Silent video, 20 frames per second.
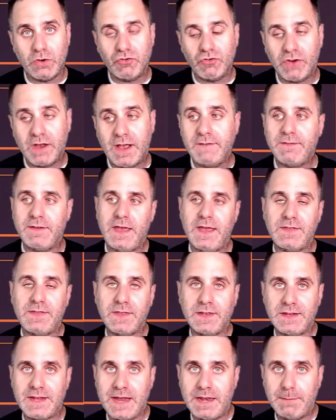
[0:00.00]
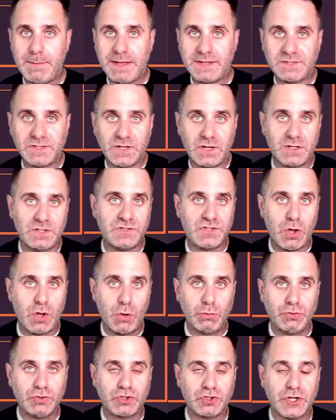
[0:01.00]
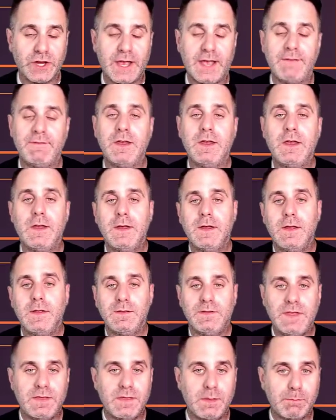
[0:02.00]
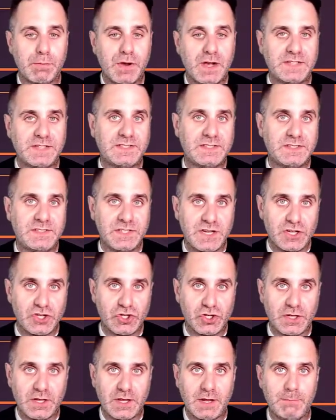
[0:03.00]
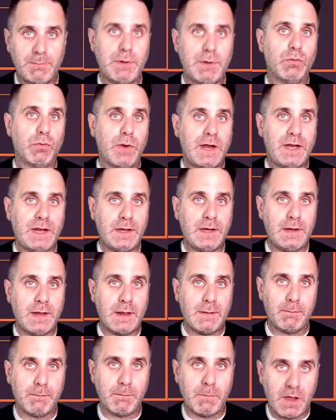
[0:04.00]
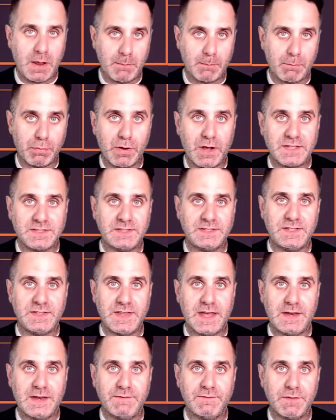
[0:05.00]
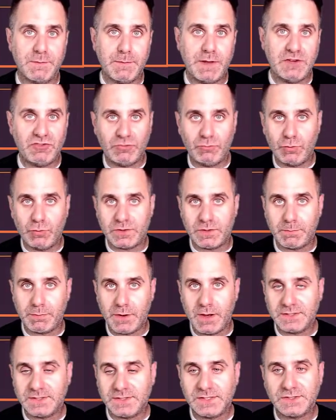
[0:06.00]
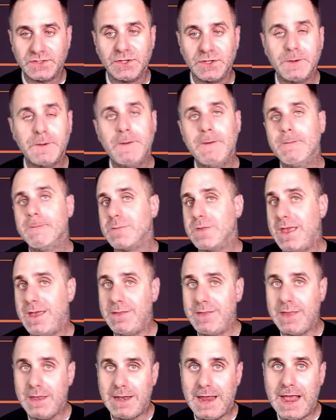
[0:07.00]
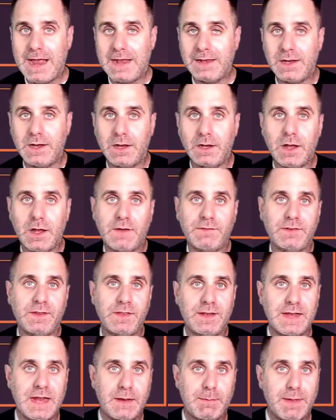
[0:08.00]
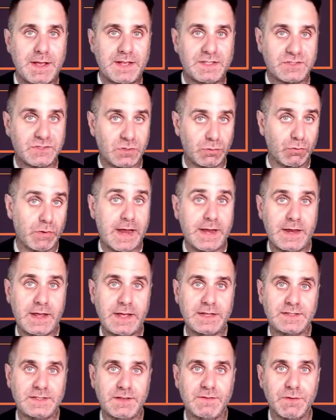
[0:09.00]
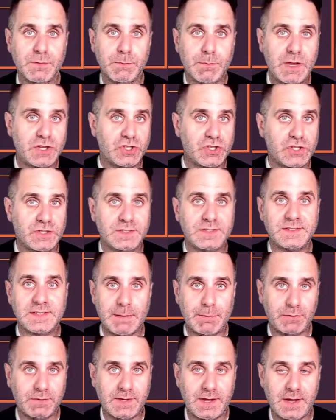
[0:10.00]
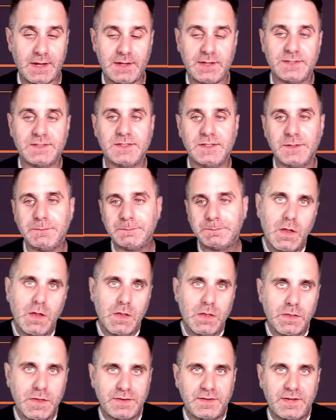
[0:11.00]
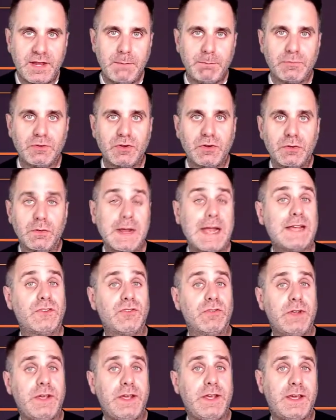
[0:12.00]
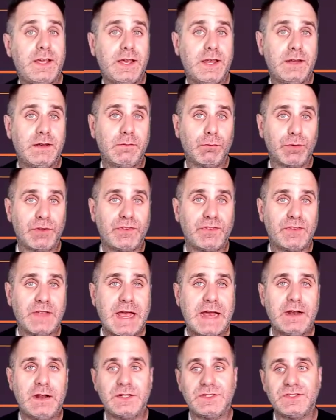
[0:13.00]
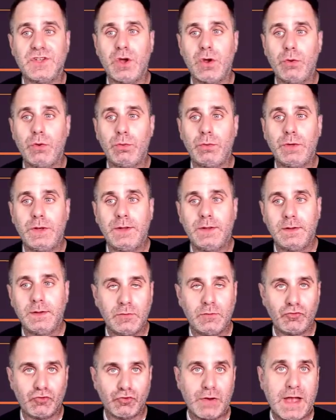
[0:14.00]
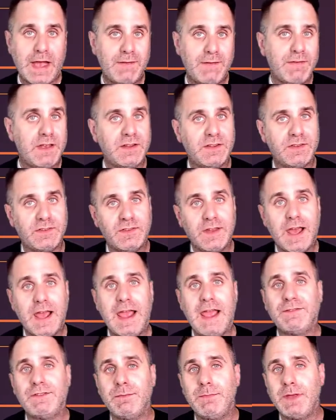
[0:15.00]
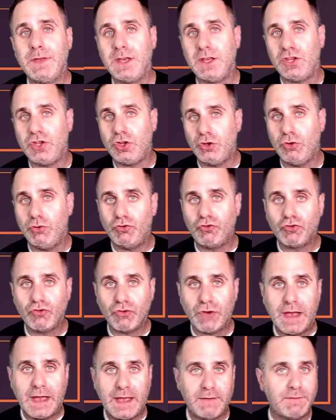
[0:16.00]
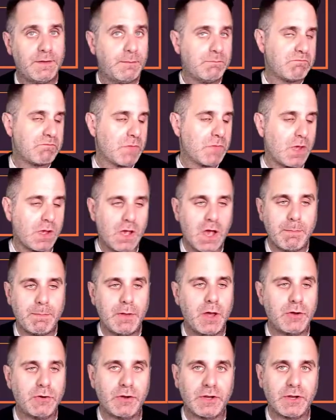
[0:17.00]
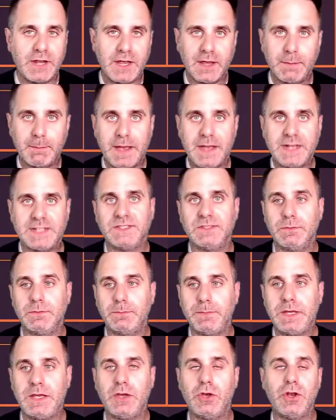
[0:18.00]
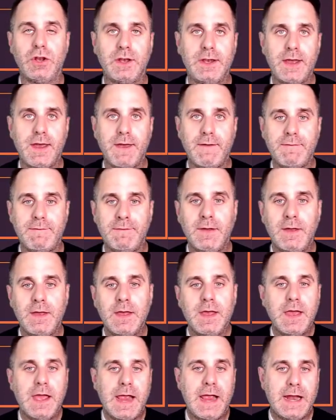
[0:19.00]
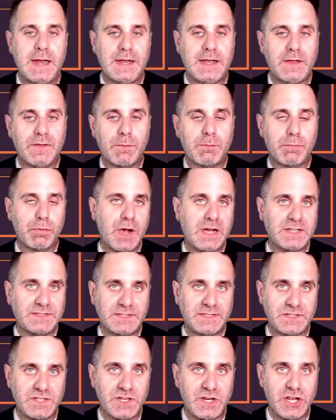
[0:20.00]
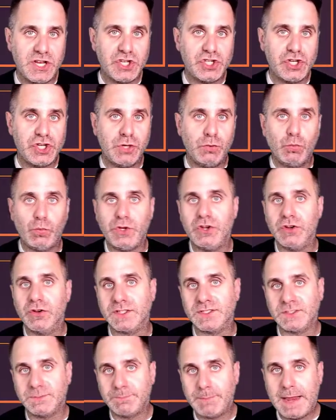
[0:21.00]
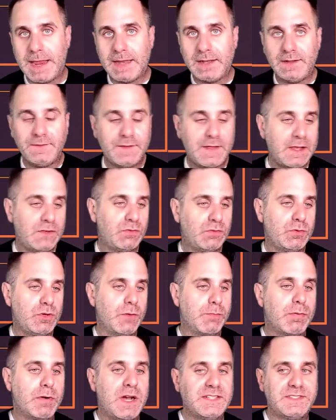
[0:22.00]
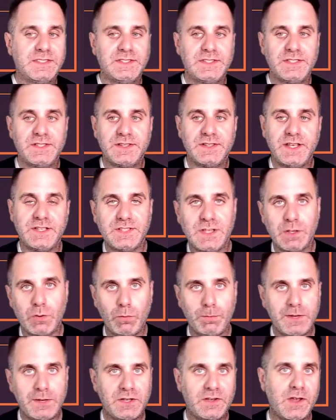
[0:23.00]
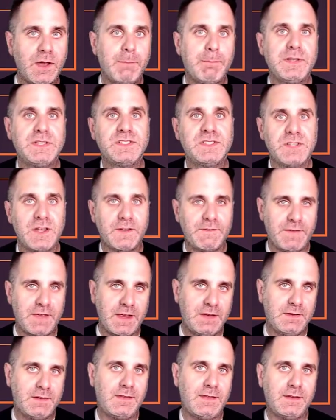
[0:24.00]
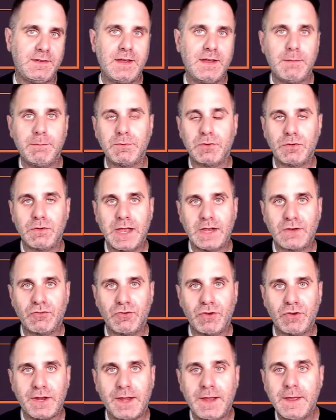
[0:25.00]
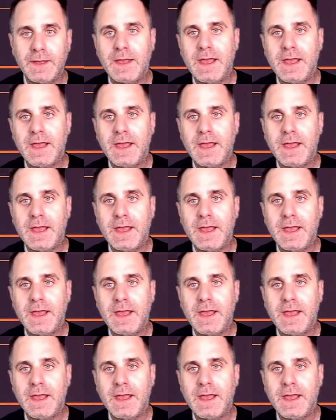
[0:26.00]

drive and the database on its own drive, then the processing engine can be reading and processing that information with the processor and then handing it off to the database to write its information simultaneously. The temp directory can reside on its own drive. It does not have to be a huge drive. A couple hundred gigabytes will be good enough. And again, the processing engine, when you're expanding things, when you're processing things, it will be dumping stuff into the temp directory